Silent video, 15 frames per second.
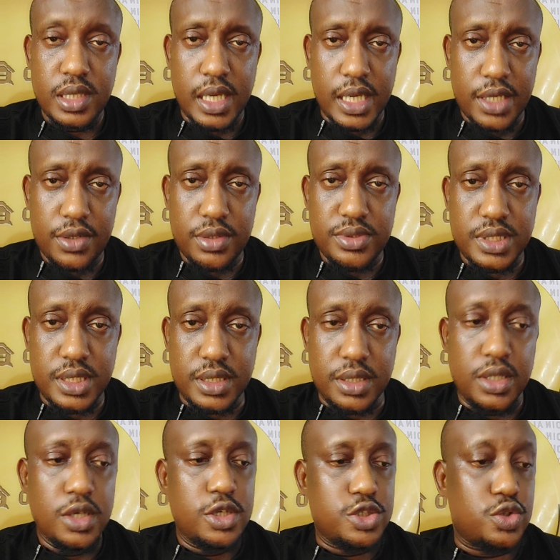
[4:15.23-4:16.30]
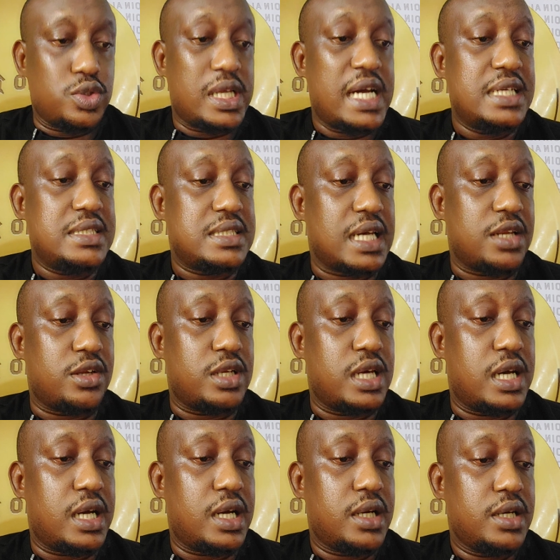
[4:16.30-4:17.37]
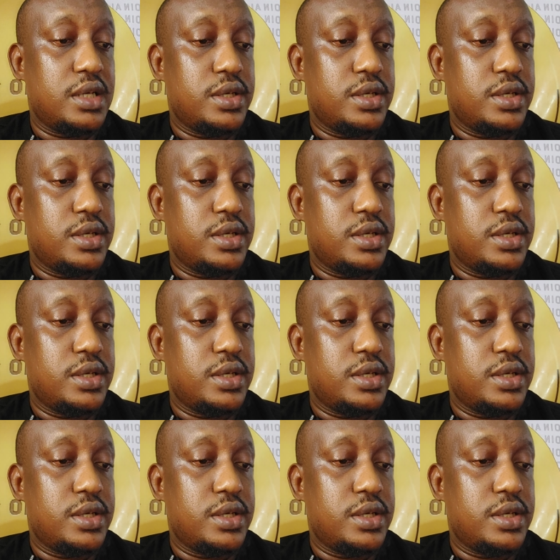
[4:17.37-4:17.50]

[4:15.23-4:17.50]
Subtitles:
Are you know what I'm saying? So that is another